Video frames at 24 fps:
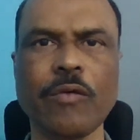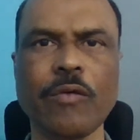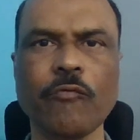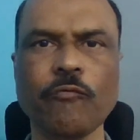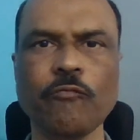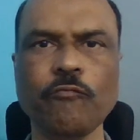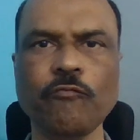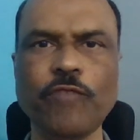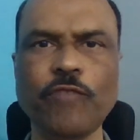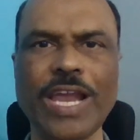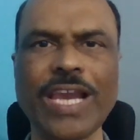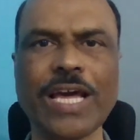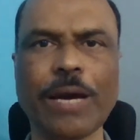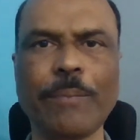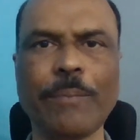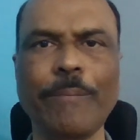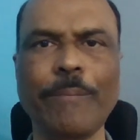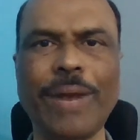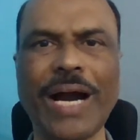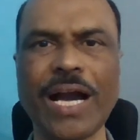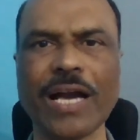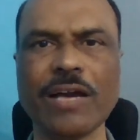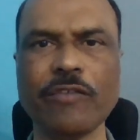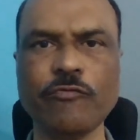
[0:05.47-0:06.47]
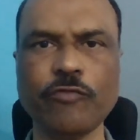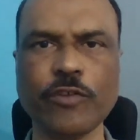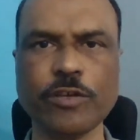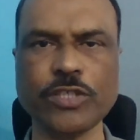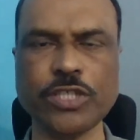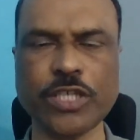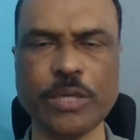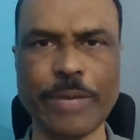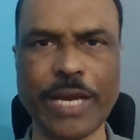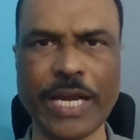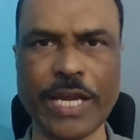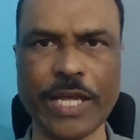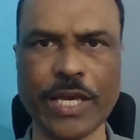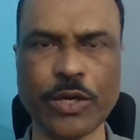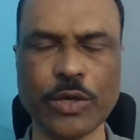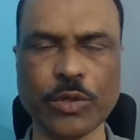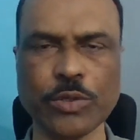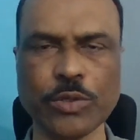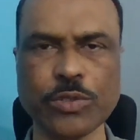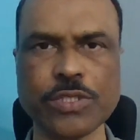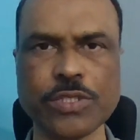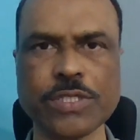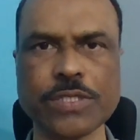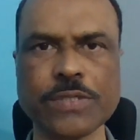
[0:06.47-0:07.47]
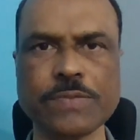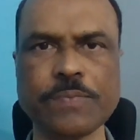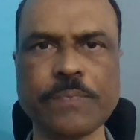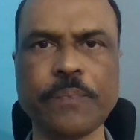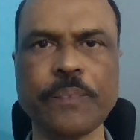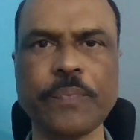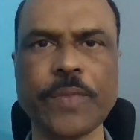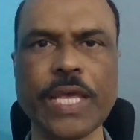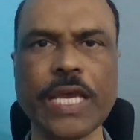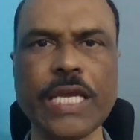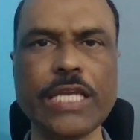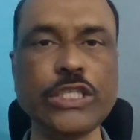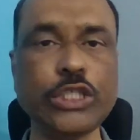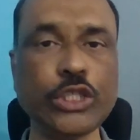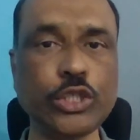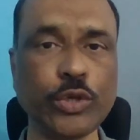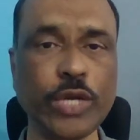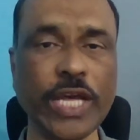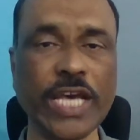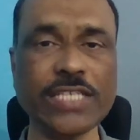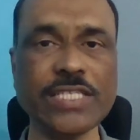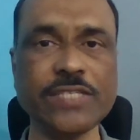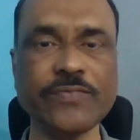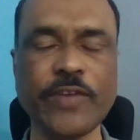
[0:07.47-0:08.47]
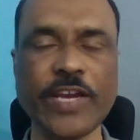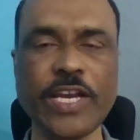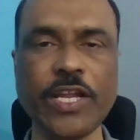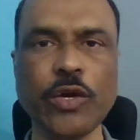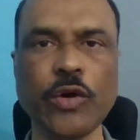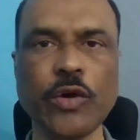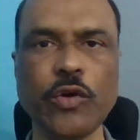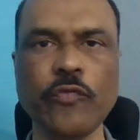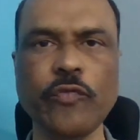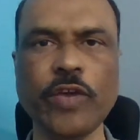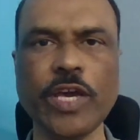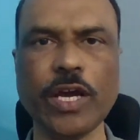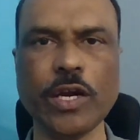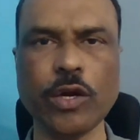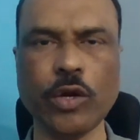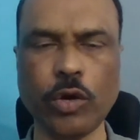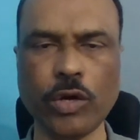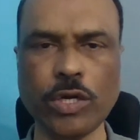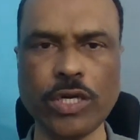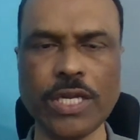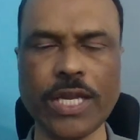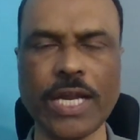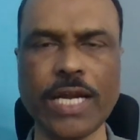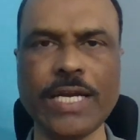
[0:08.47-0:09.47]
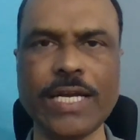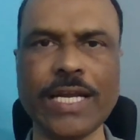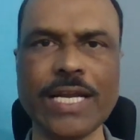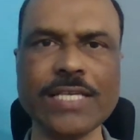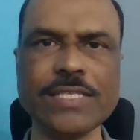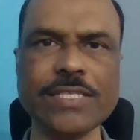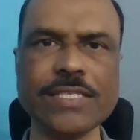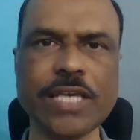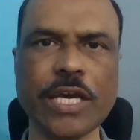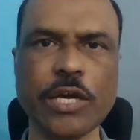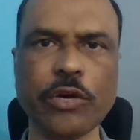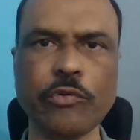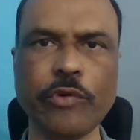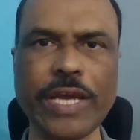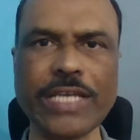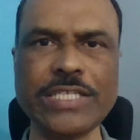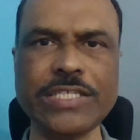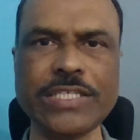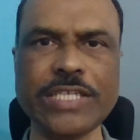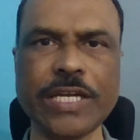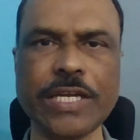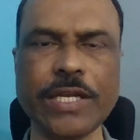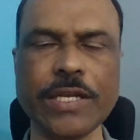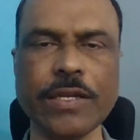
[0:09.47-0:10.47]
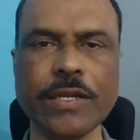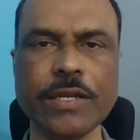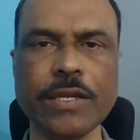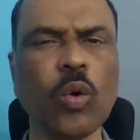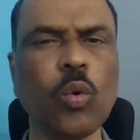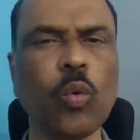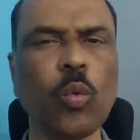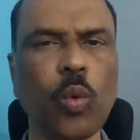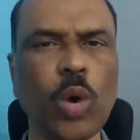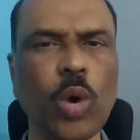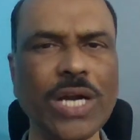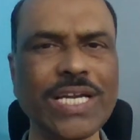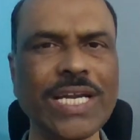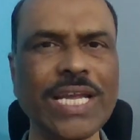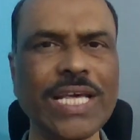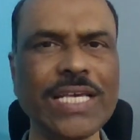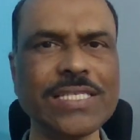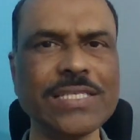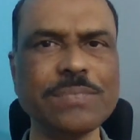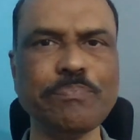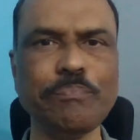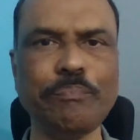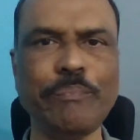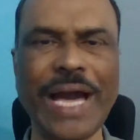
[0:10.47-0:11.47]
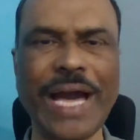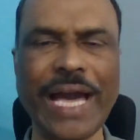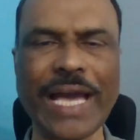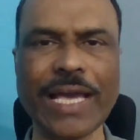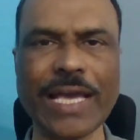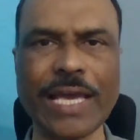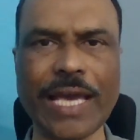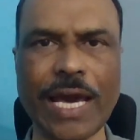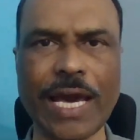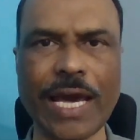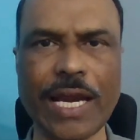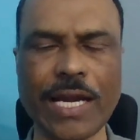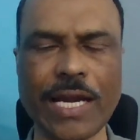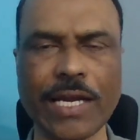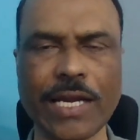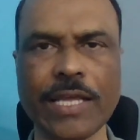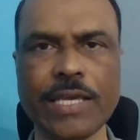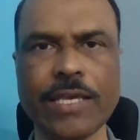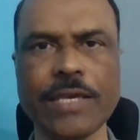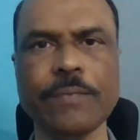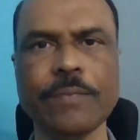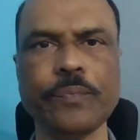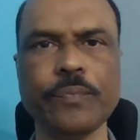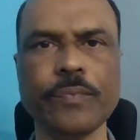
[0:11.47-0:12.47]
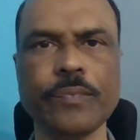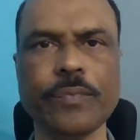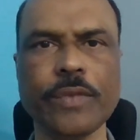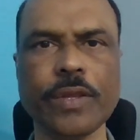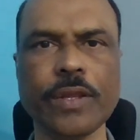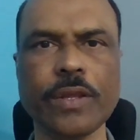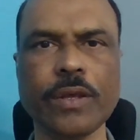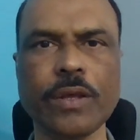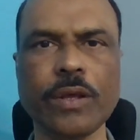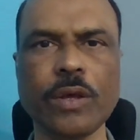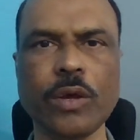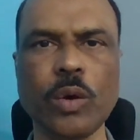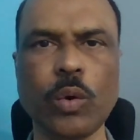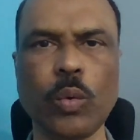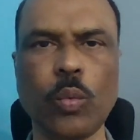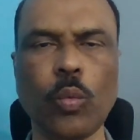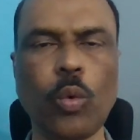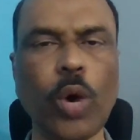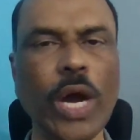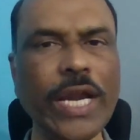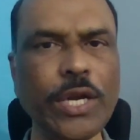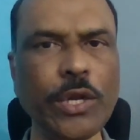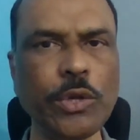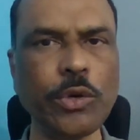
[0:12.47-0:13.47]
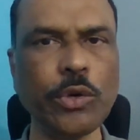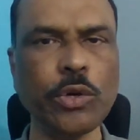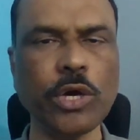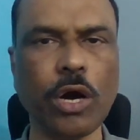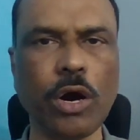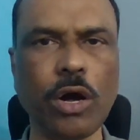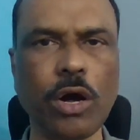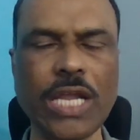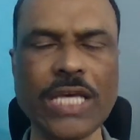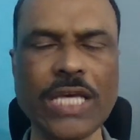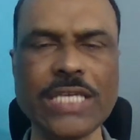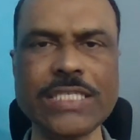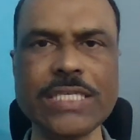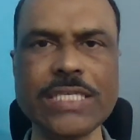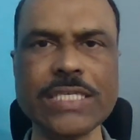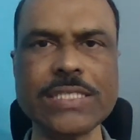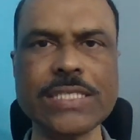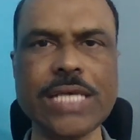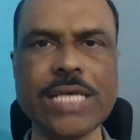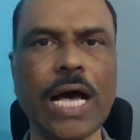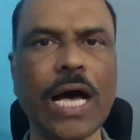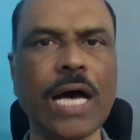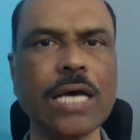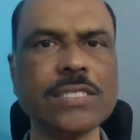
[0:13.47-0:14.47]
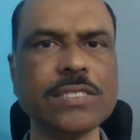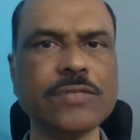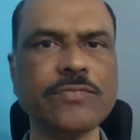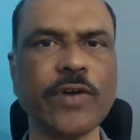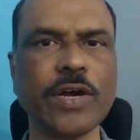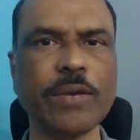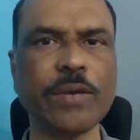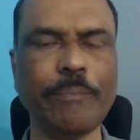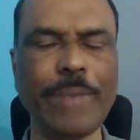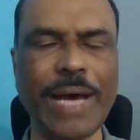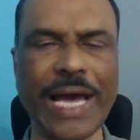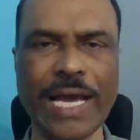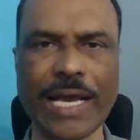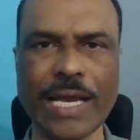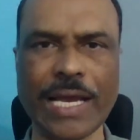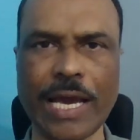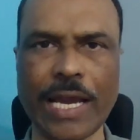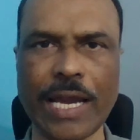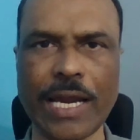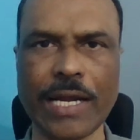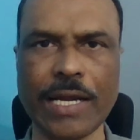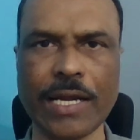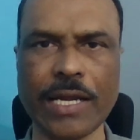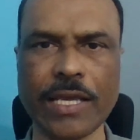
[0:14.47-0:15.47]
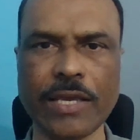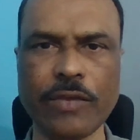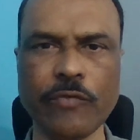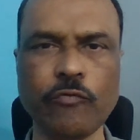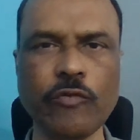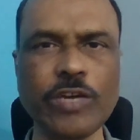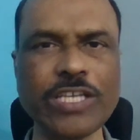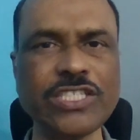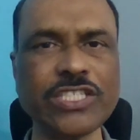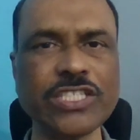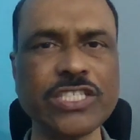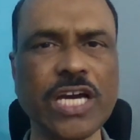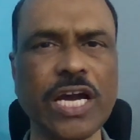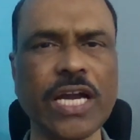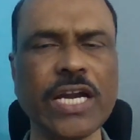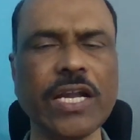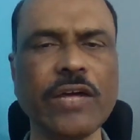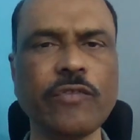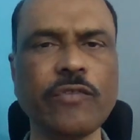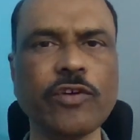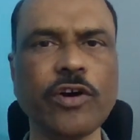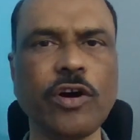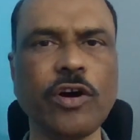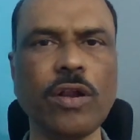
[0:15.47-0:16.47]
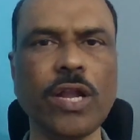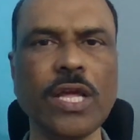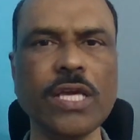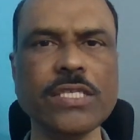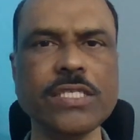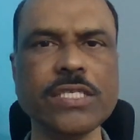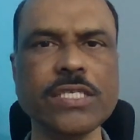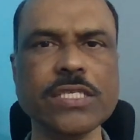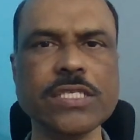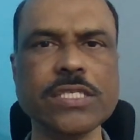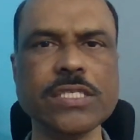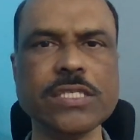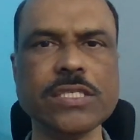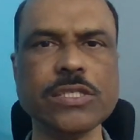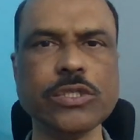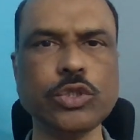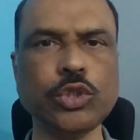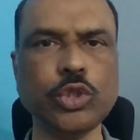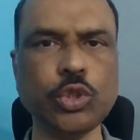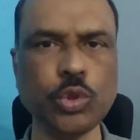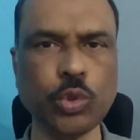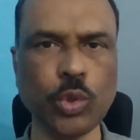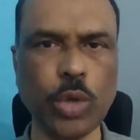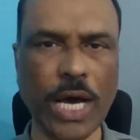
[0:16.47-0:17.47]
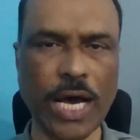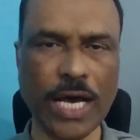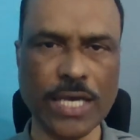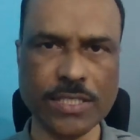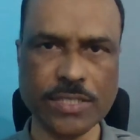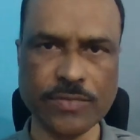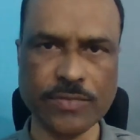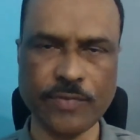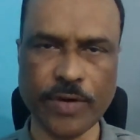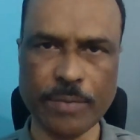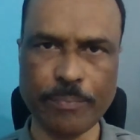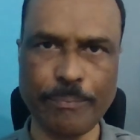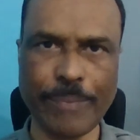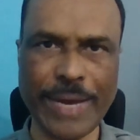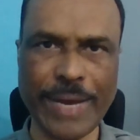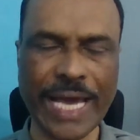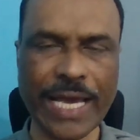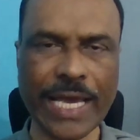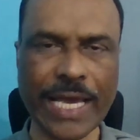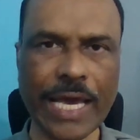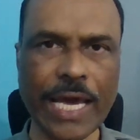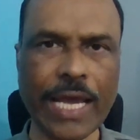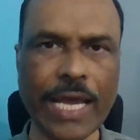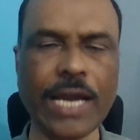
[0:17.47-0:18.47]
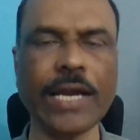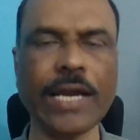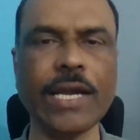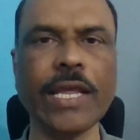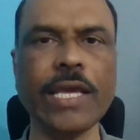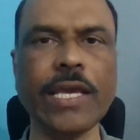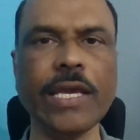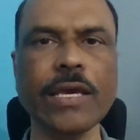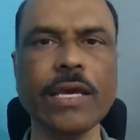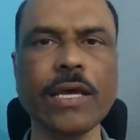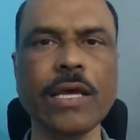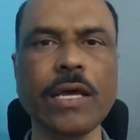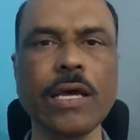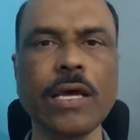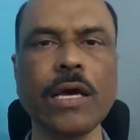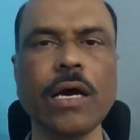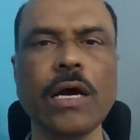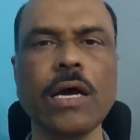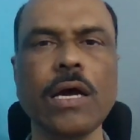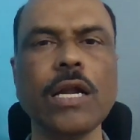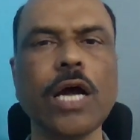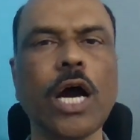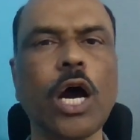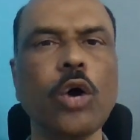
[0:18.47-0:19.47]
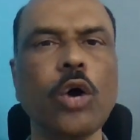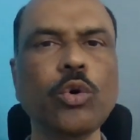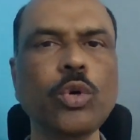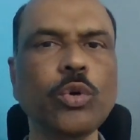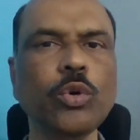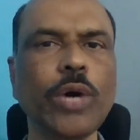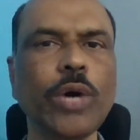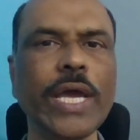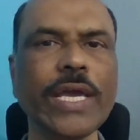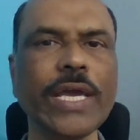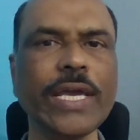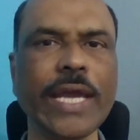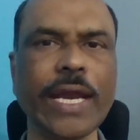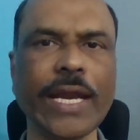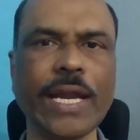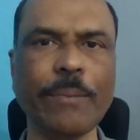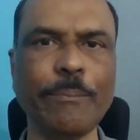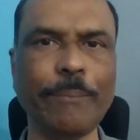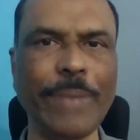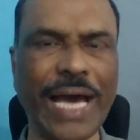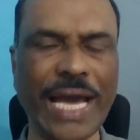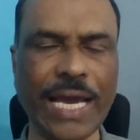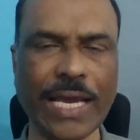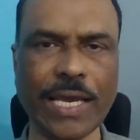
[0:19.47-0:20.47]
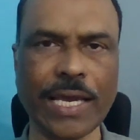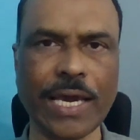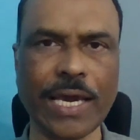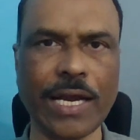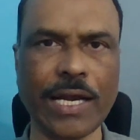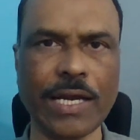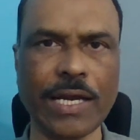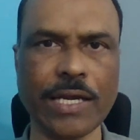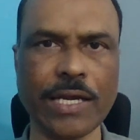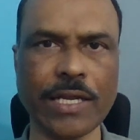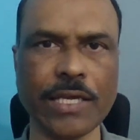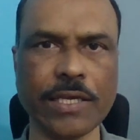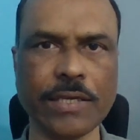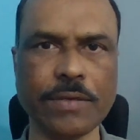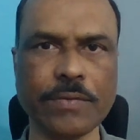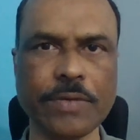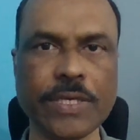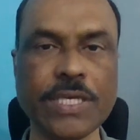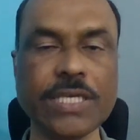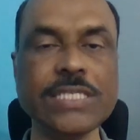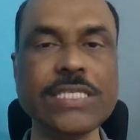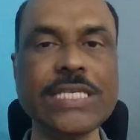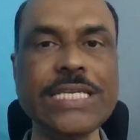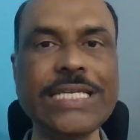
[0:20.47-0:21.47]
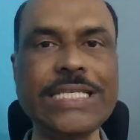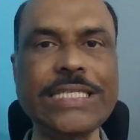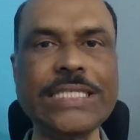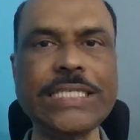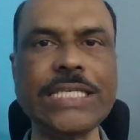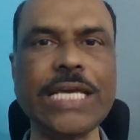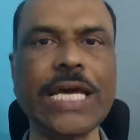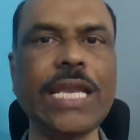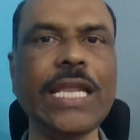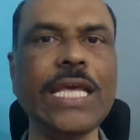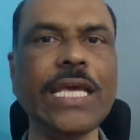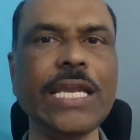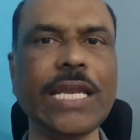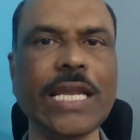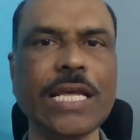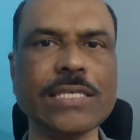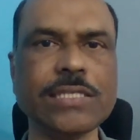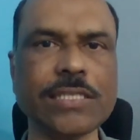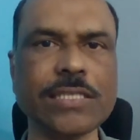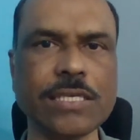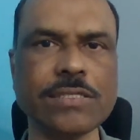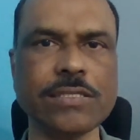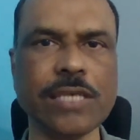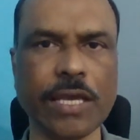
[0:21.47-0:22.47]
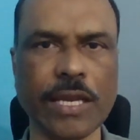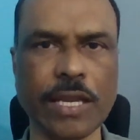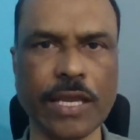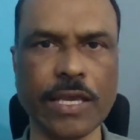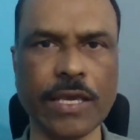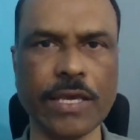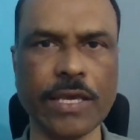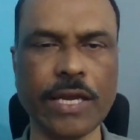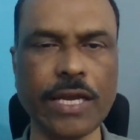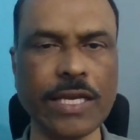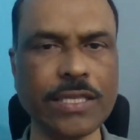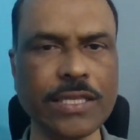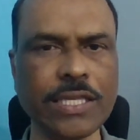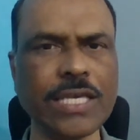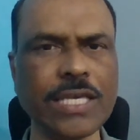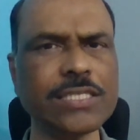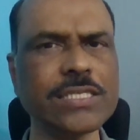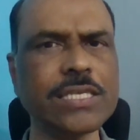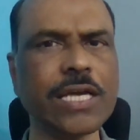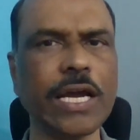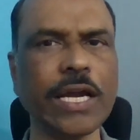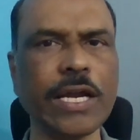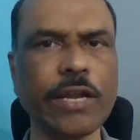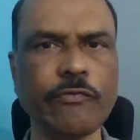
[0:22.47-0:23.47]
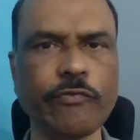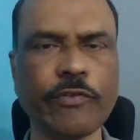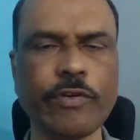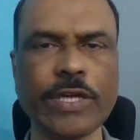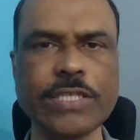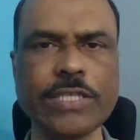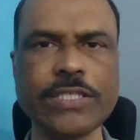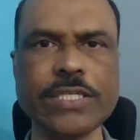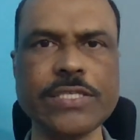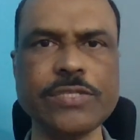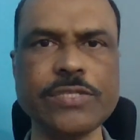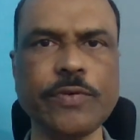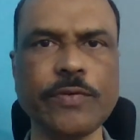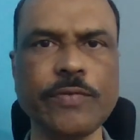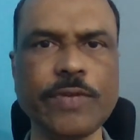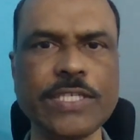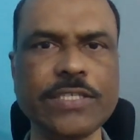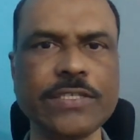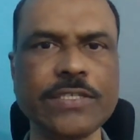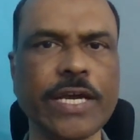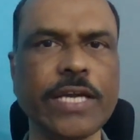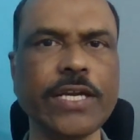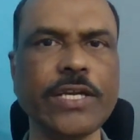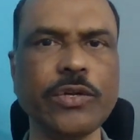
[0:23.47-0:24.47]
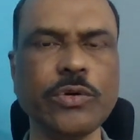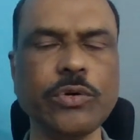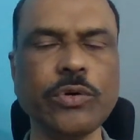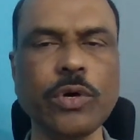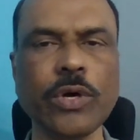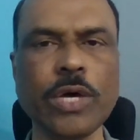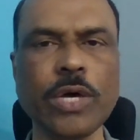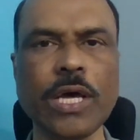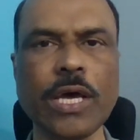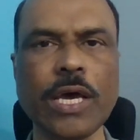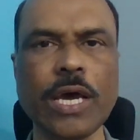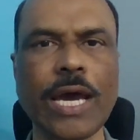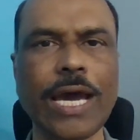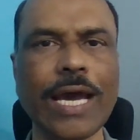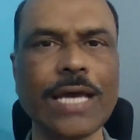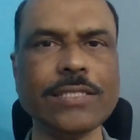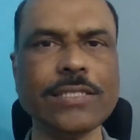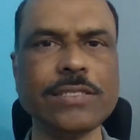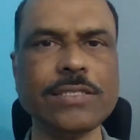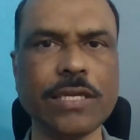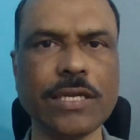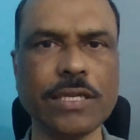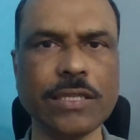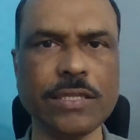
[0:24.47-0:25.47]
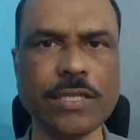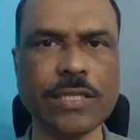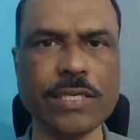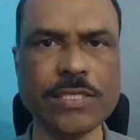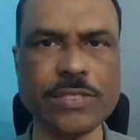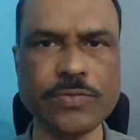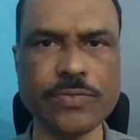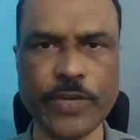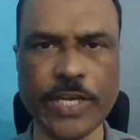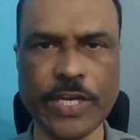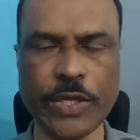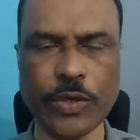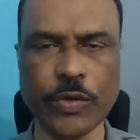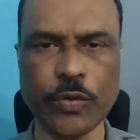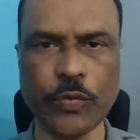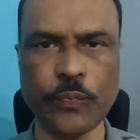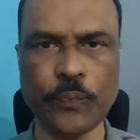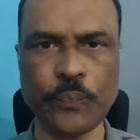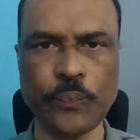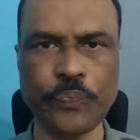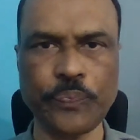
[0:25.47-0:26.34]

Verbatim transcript: Welcome back, future medicos. In today's video, we are going to address a question: what is bank guarantee? Why do colleges ask for bank guarantee? Which kind of colleges do ask for bank guarantee? And how do I get a bank guarantee? Is it really necessary? Right? These kind of questions we will try to answer in this video.